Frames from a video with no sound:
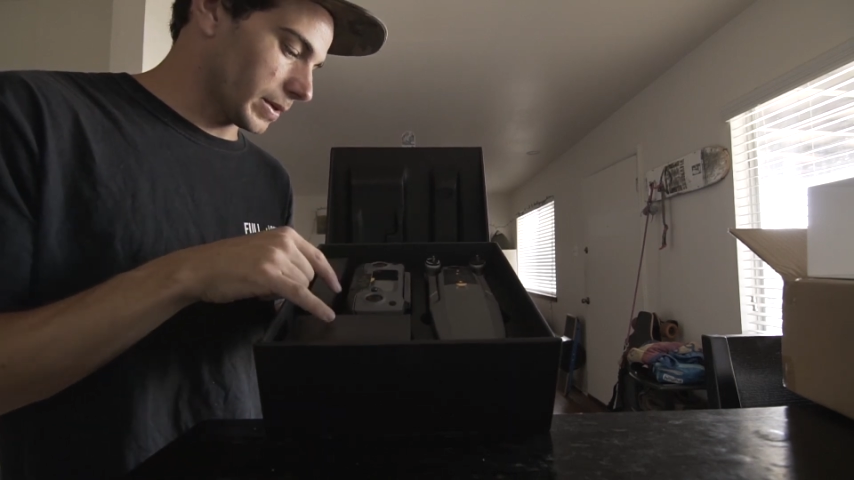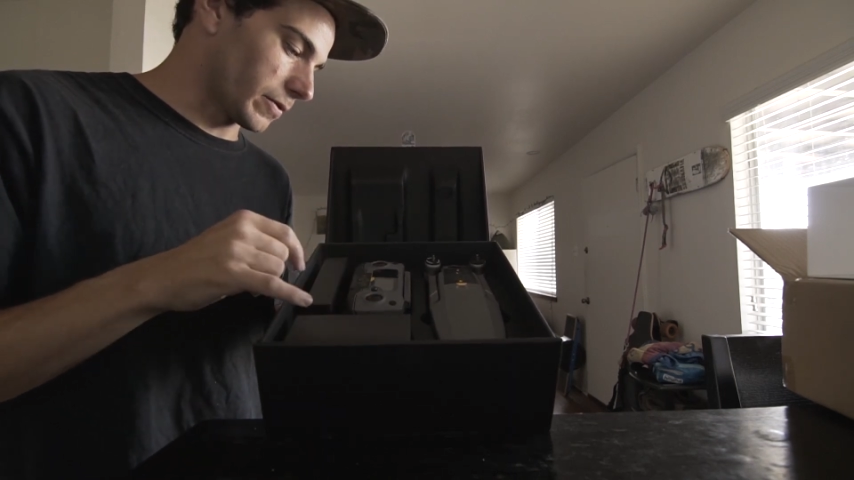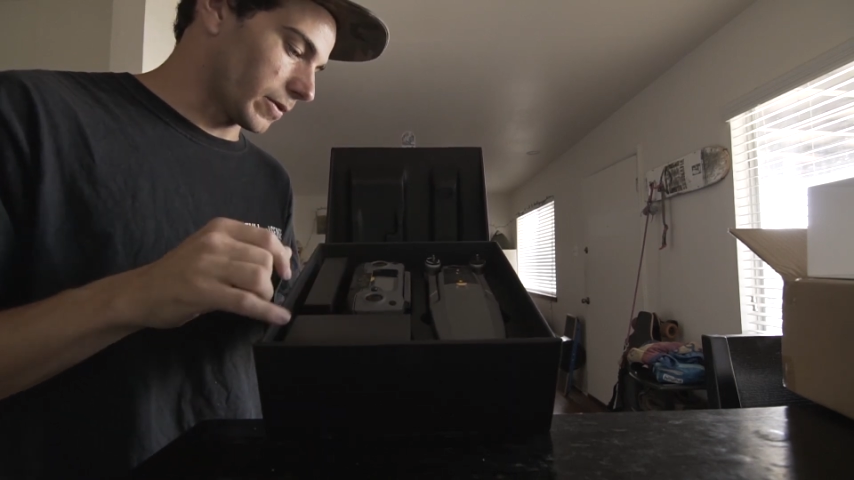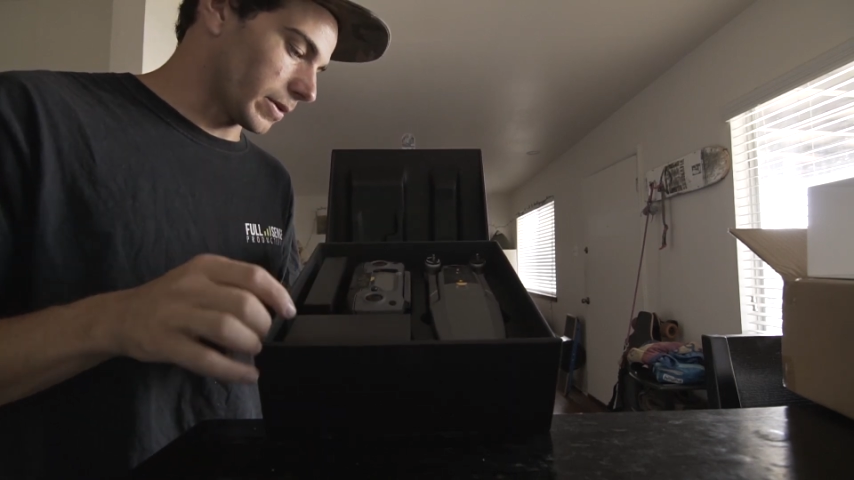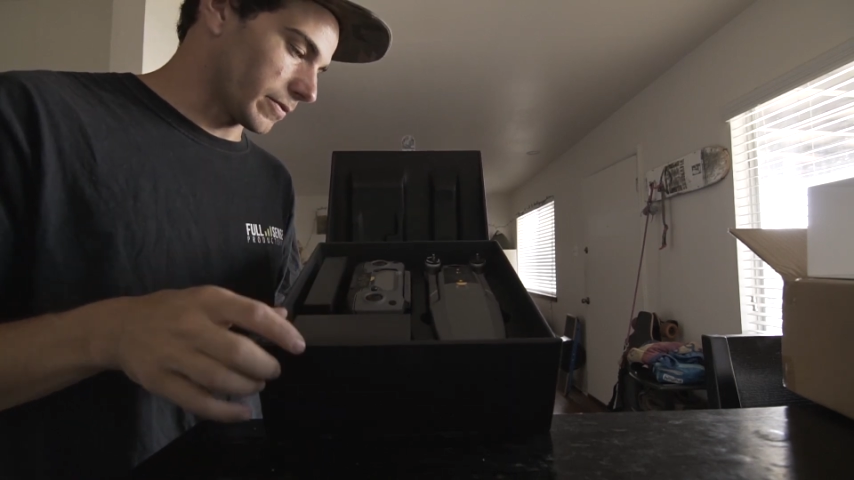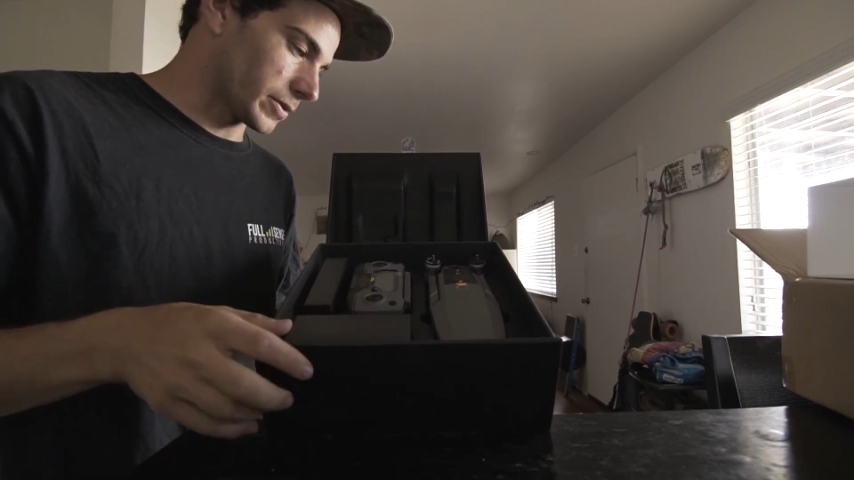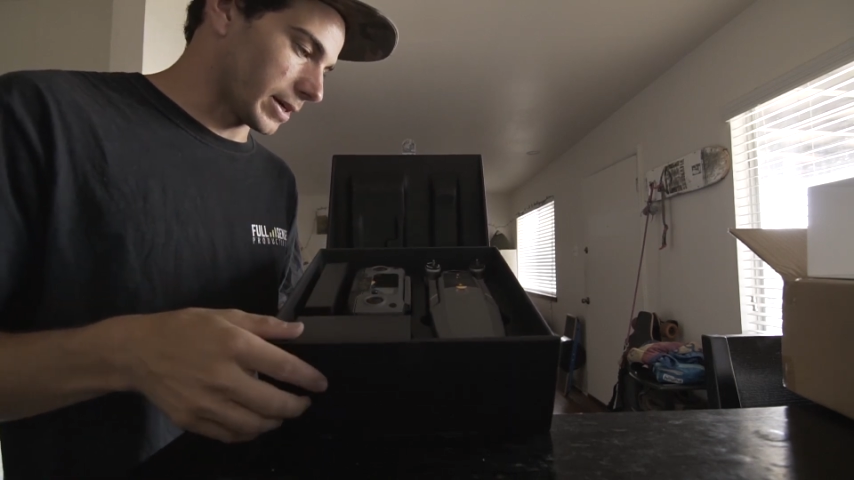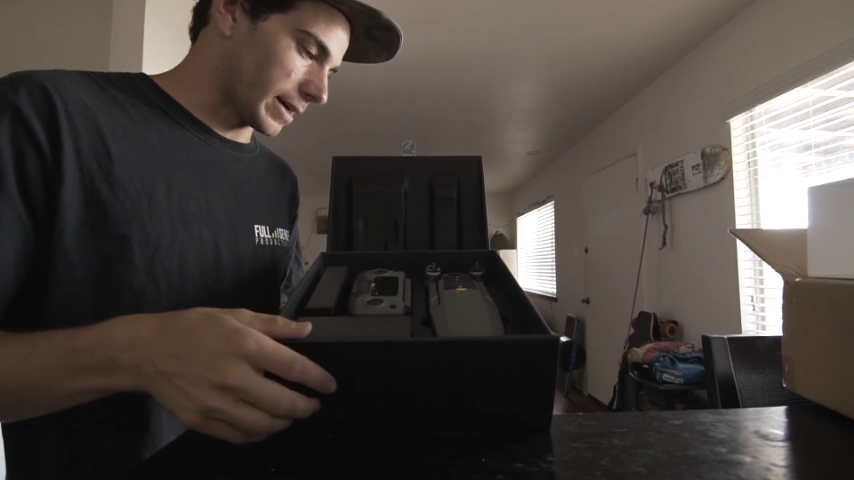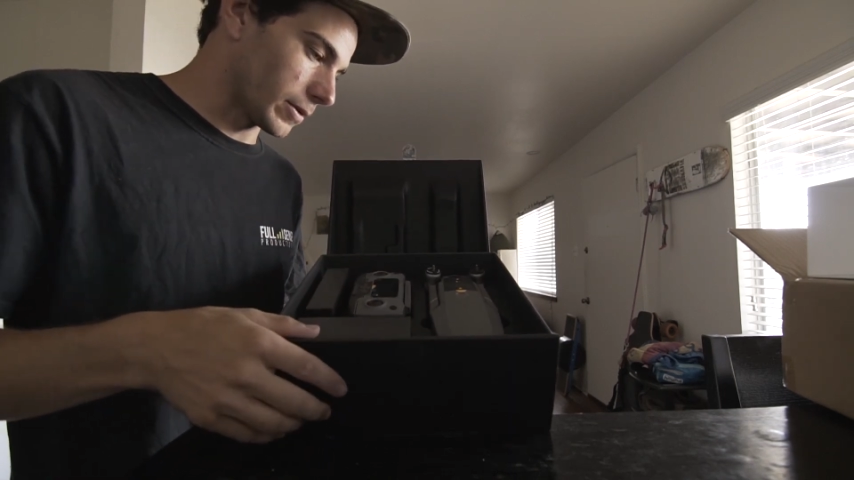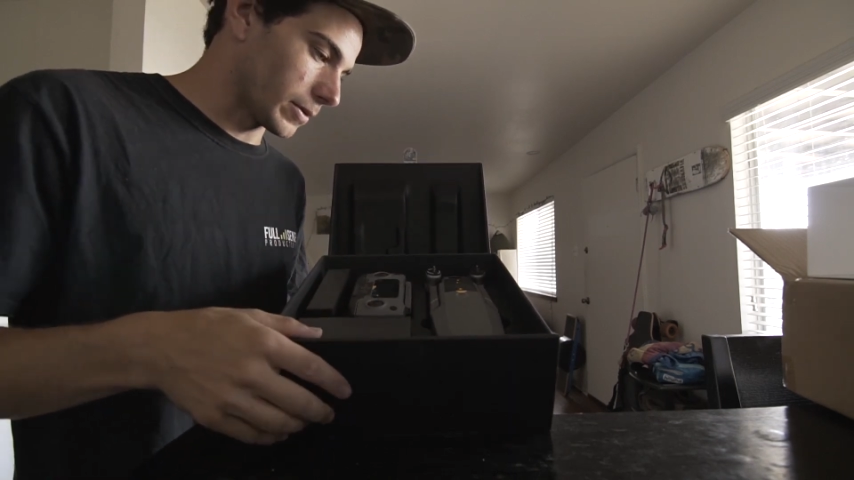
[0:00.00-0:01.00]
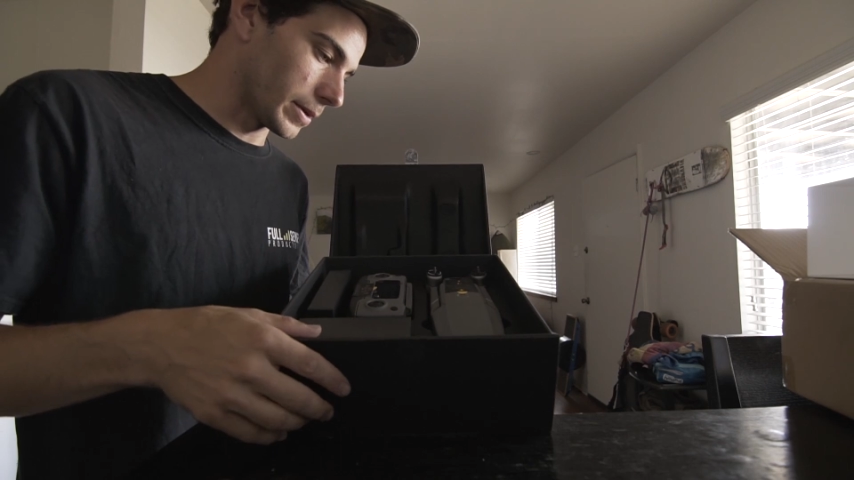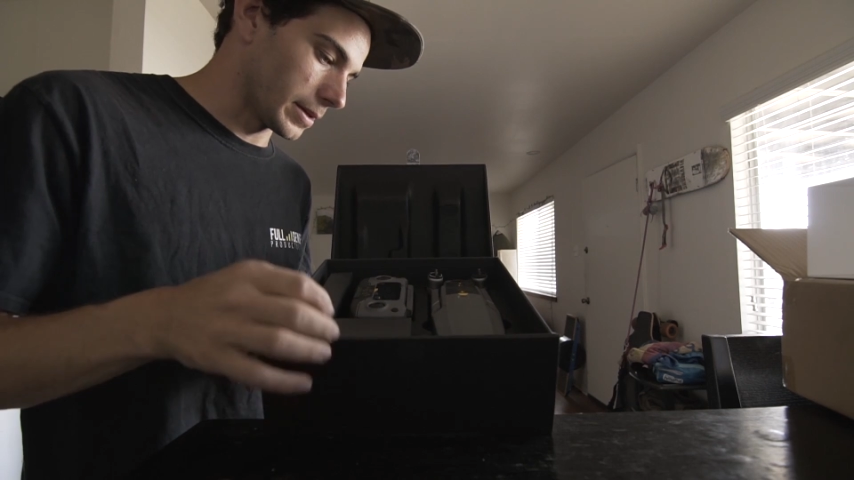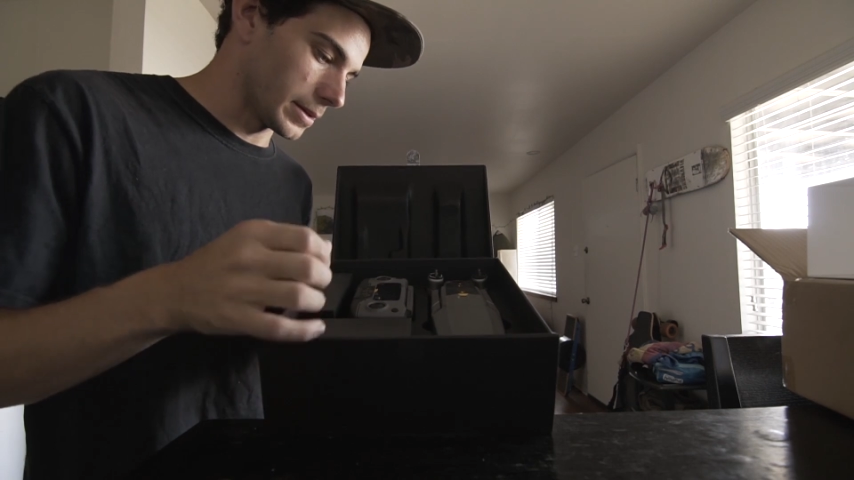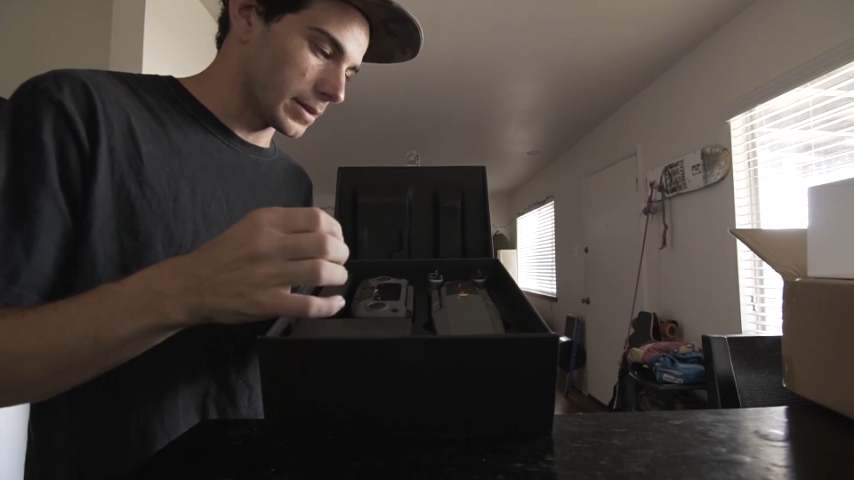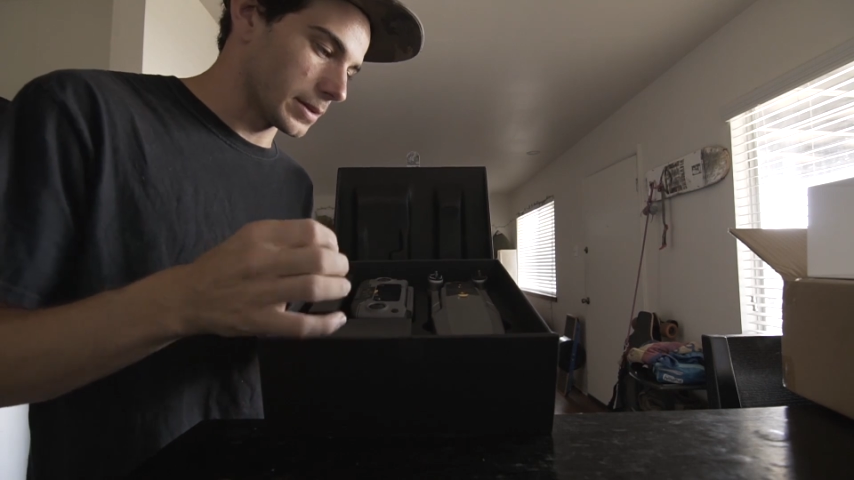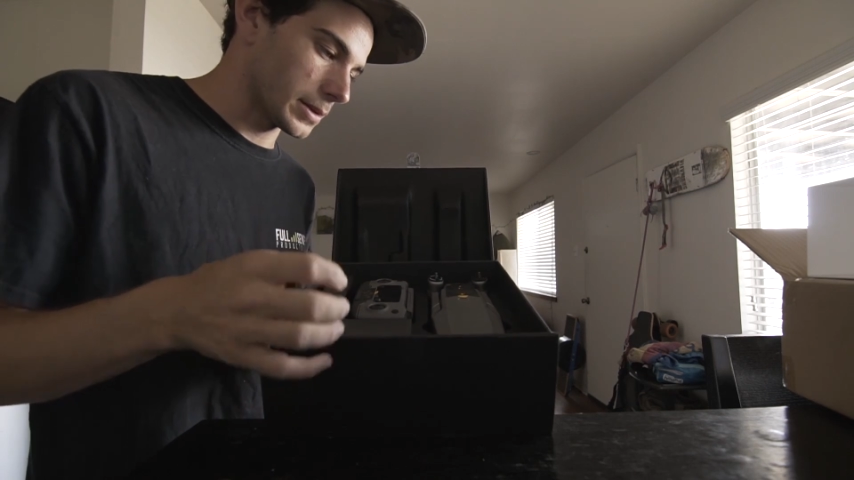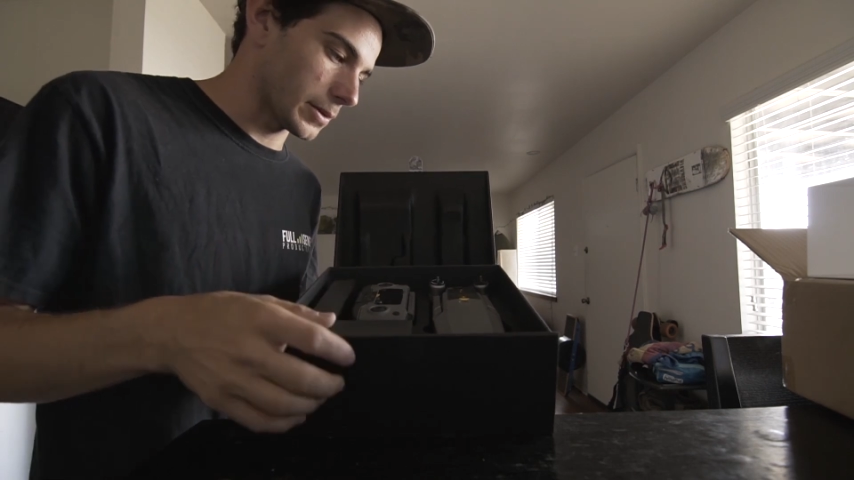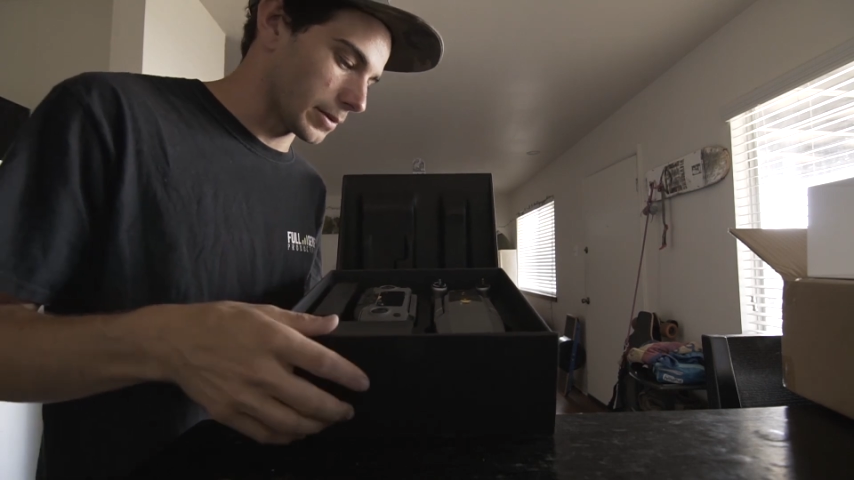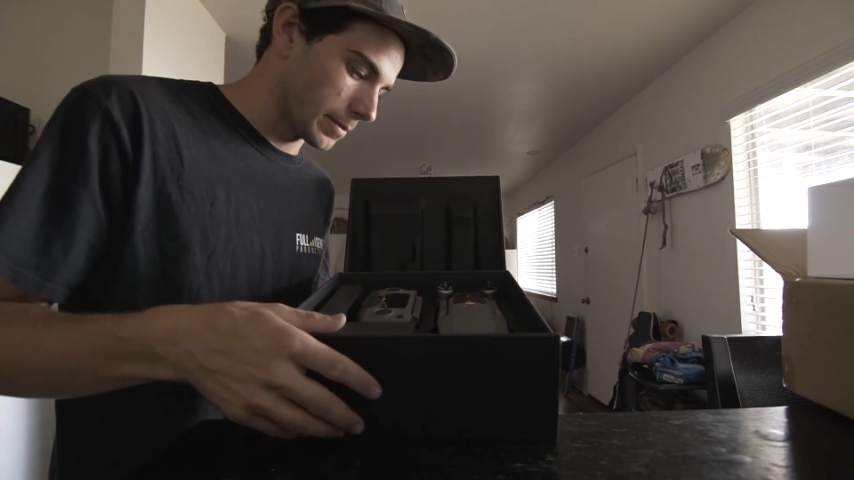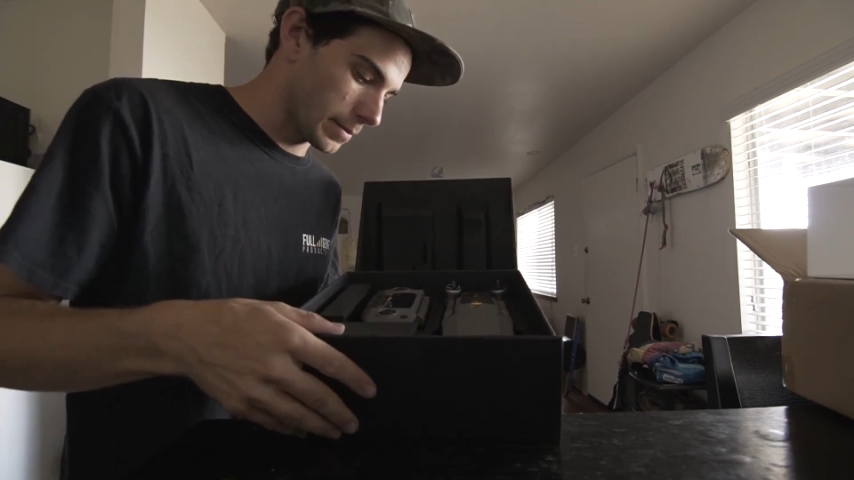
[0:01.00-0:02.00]
fold it for travel and
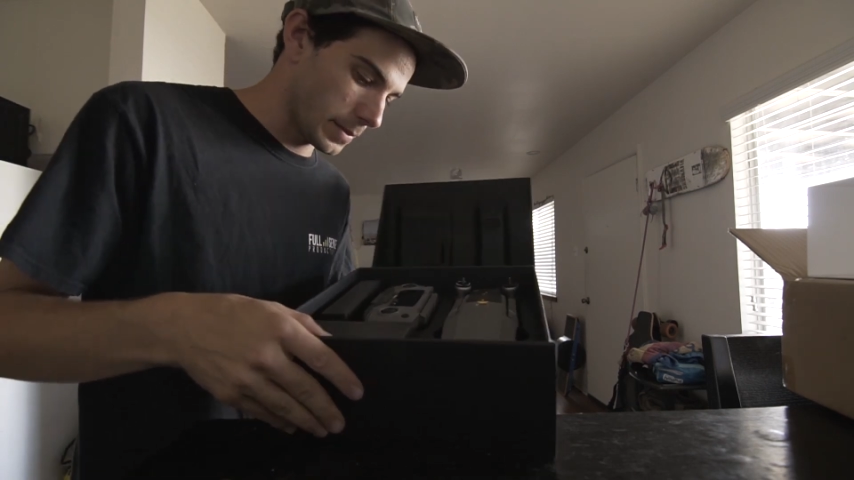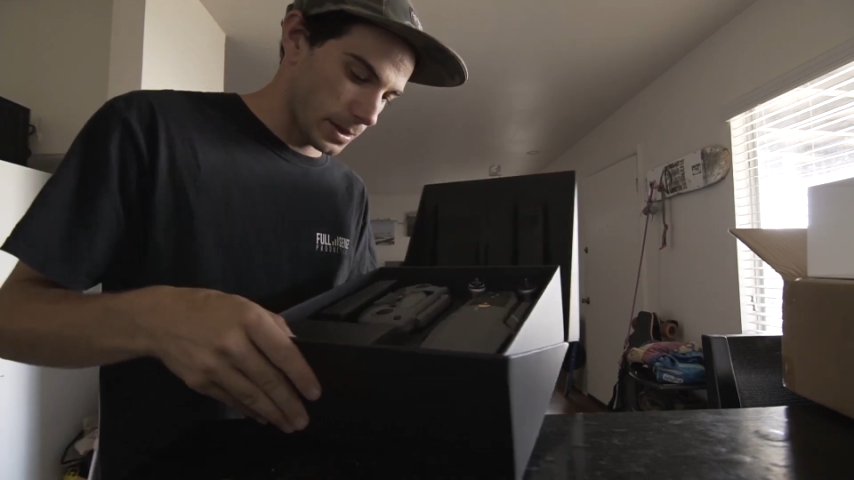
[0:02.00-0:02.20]
screw them.